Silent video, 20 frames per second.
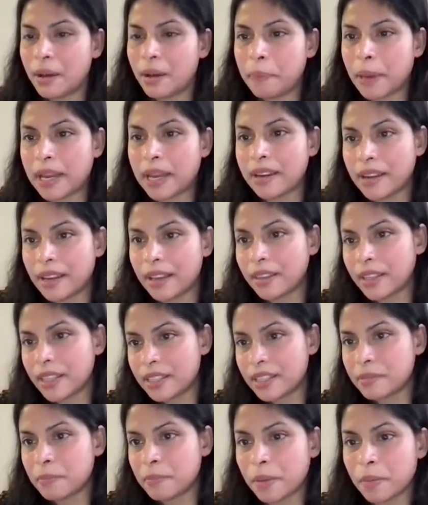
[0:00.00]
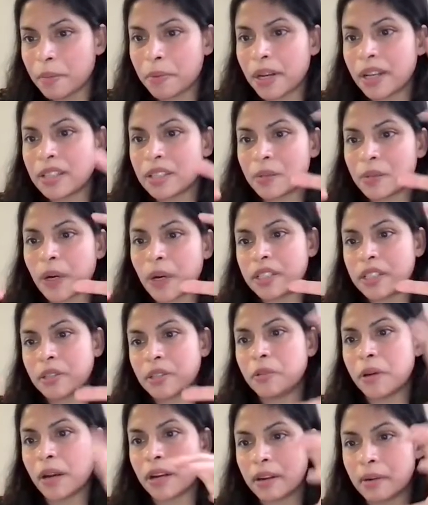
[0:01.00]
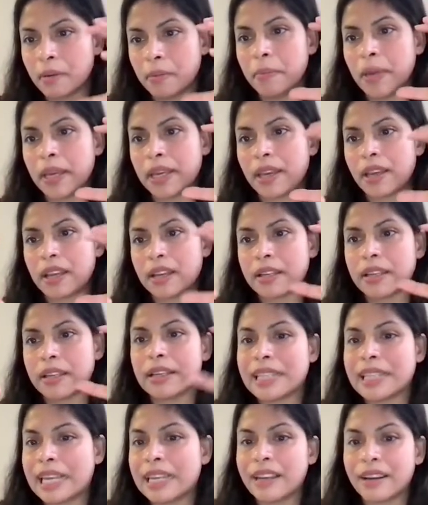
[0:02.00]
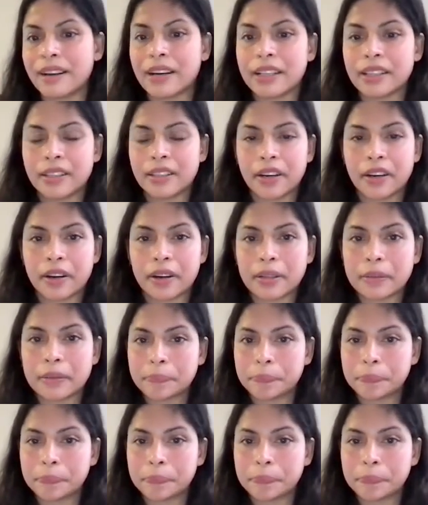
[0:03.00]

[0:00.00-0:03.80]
bending these membranes once you are making it thinner and thinner.